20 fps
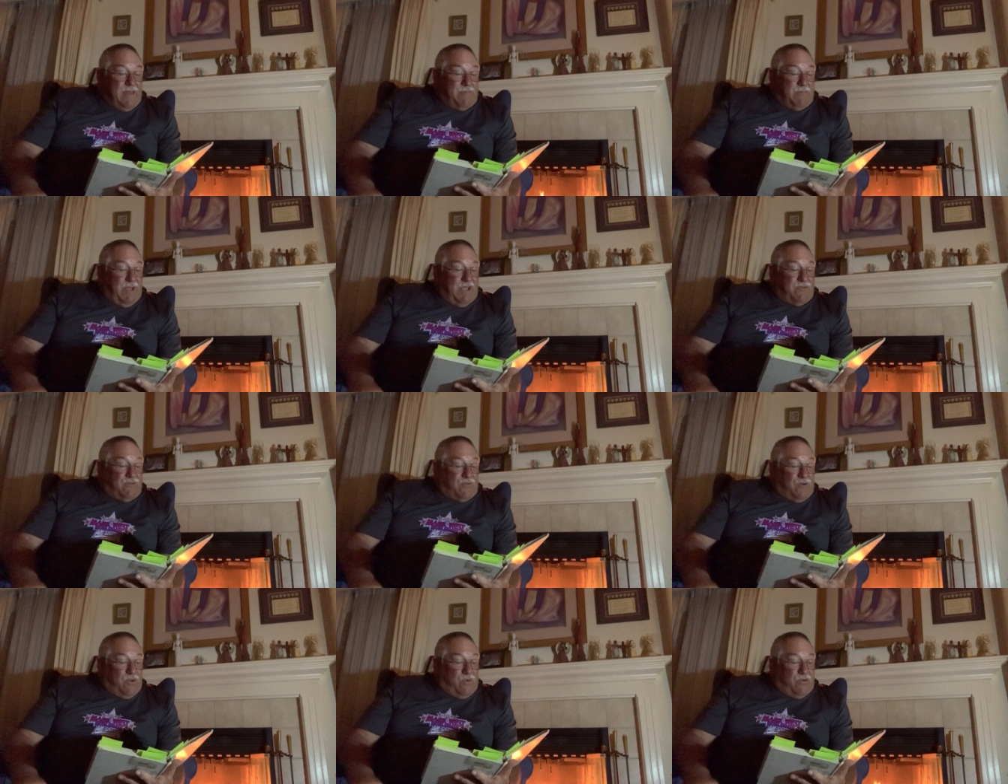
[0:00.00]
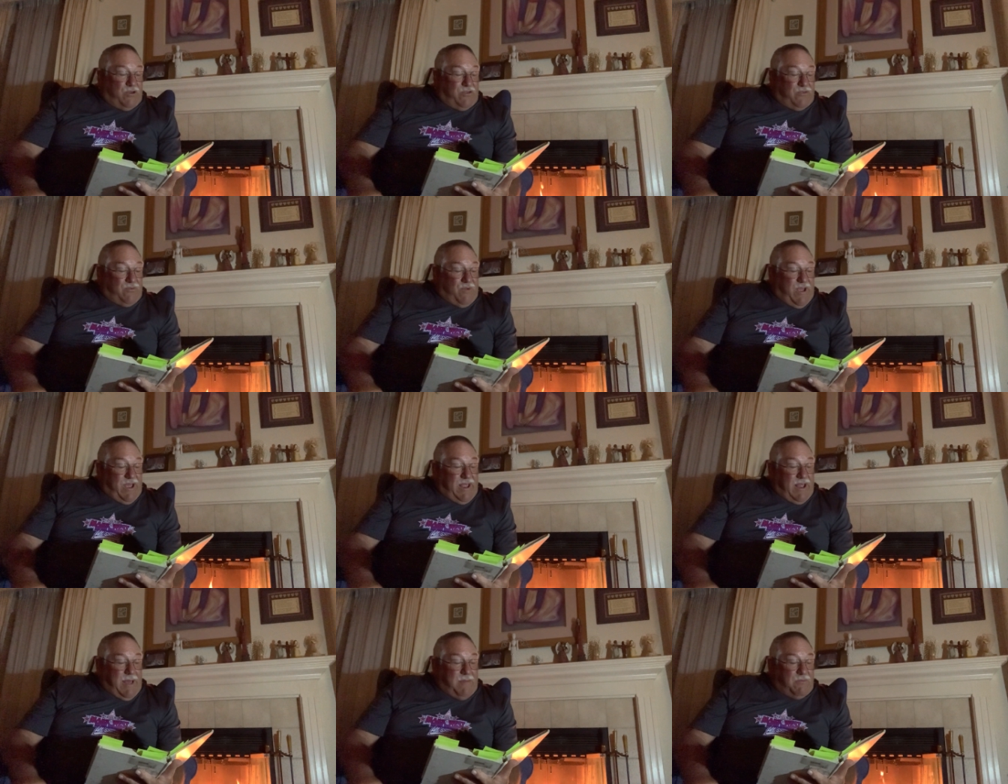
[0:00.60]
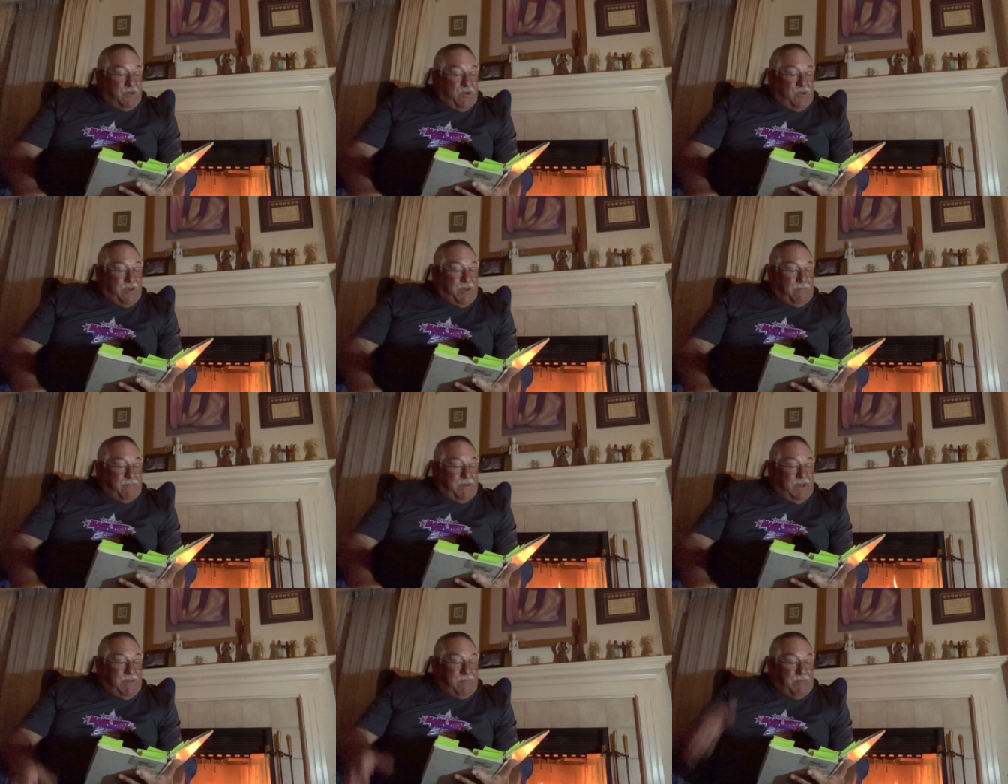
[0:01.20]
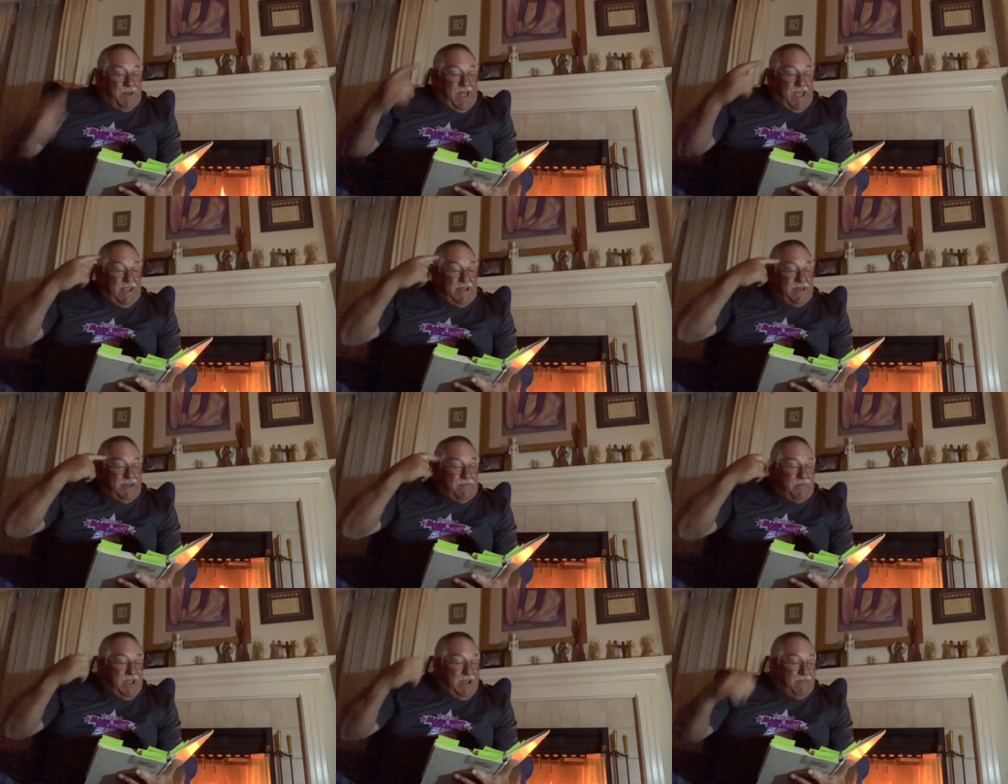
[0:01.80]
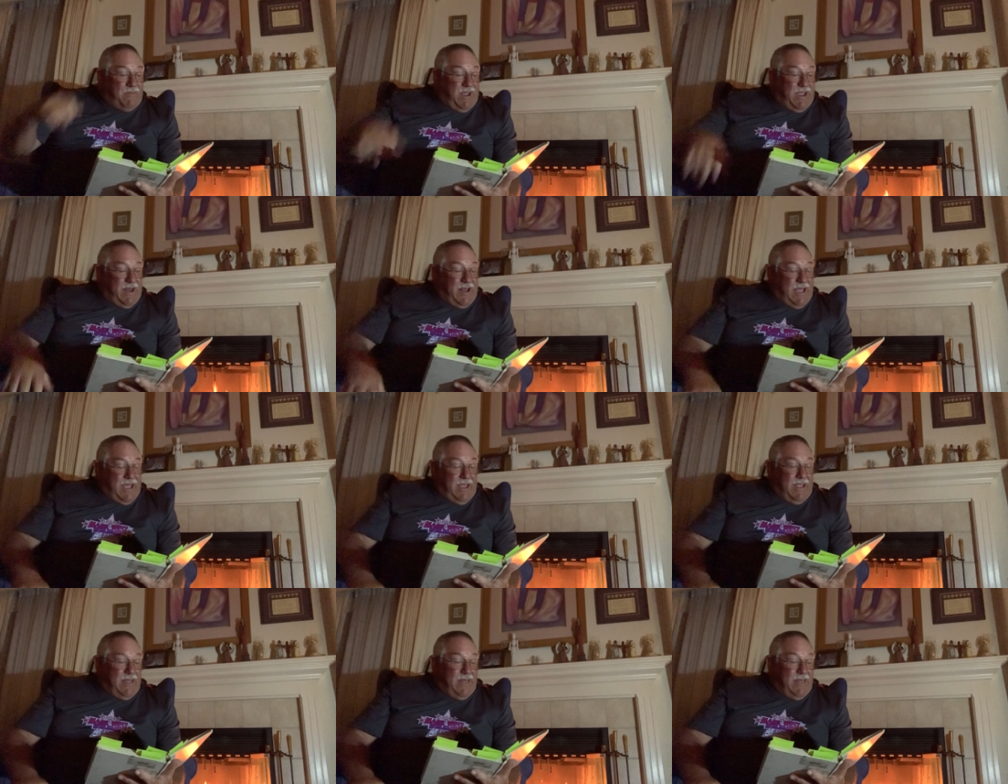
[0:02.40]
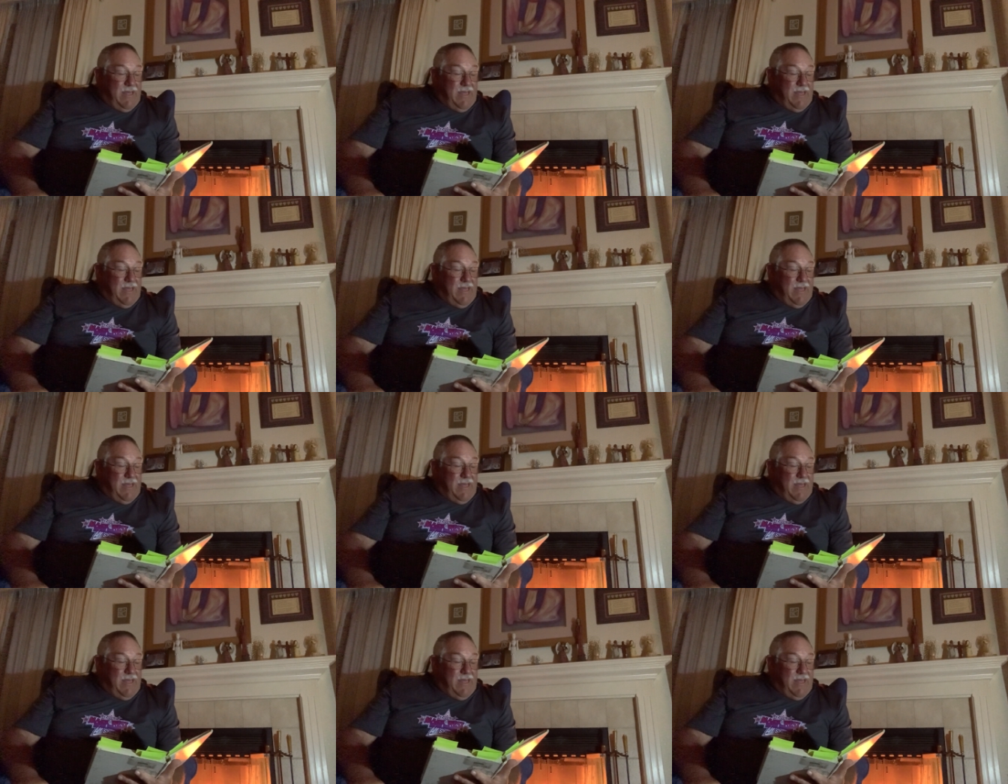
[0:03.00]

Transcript: my throat is dry, I'm going to be blind in my right eye.